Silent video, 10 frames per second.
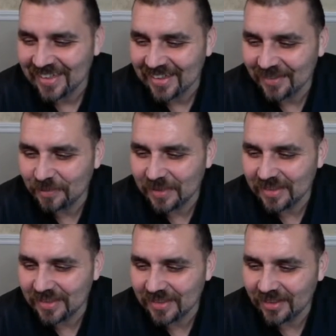Yep,
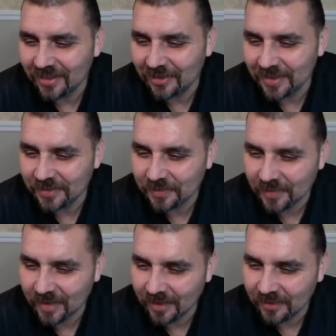Beezer, you know it.
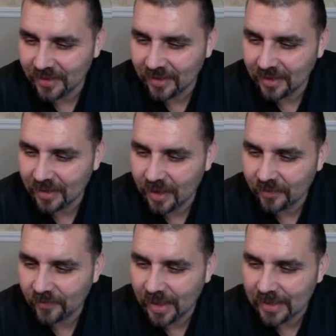I mean, a lot
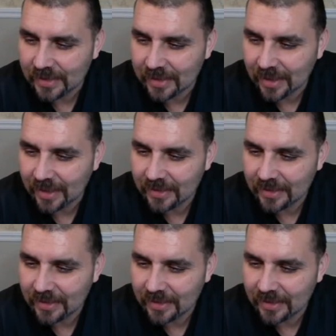of violence tonight.